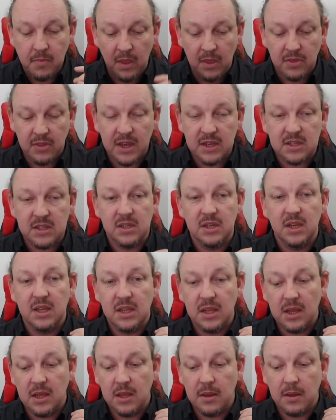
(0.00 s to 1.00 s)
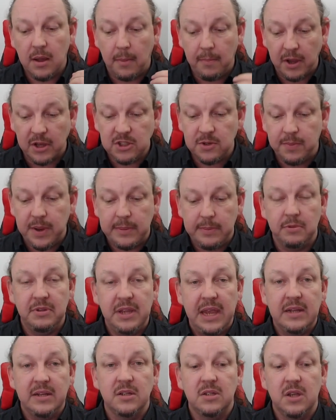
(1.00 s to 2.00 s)
This a bunch of people
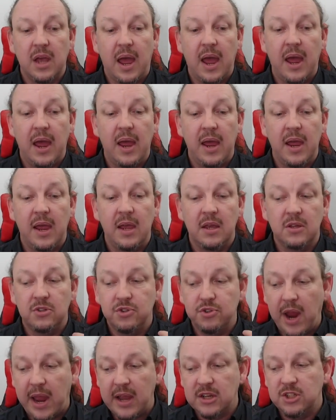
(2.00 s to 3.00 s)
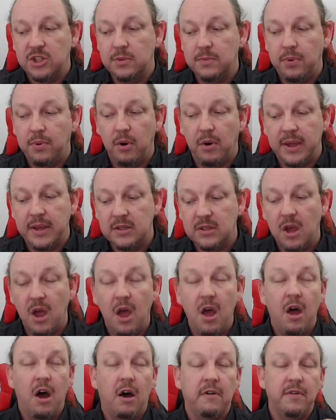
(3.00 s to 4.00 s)
needed a traction point
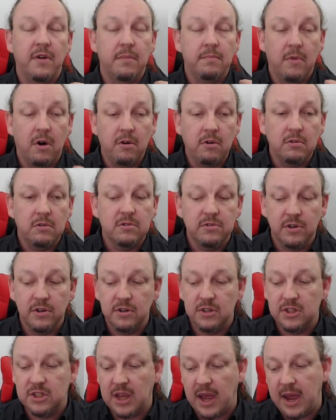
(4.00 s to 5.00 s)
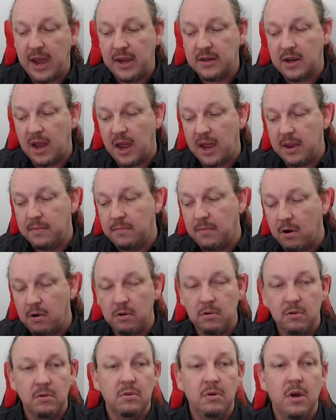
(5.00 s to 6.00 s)
of a moral crusade, a
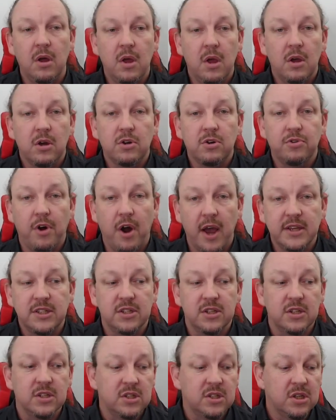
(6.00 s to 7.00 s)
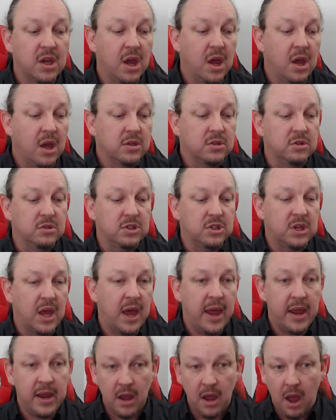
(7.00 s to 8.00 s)
moral crisis to
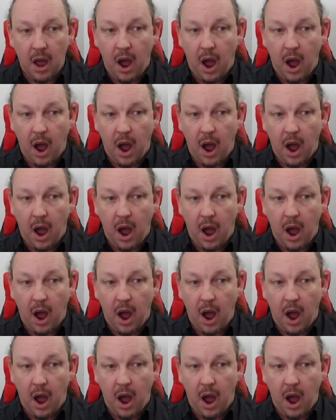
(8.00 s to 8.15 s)
say,